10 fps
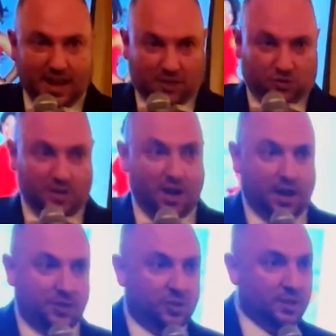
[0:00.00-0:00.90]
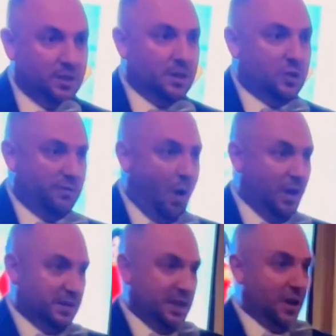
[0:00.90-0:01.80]
extra nudge to
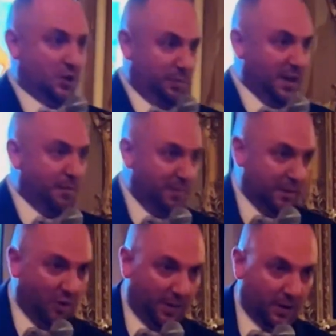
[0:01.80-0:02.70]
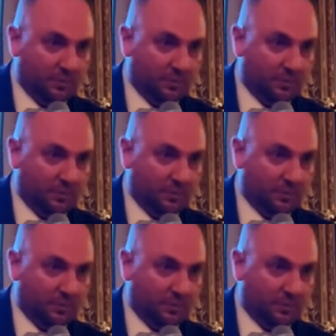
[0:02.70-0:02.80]
volunteer to become a big brother.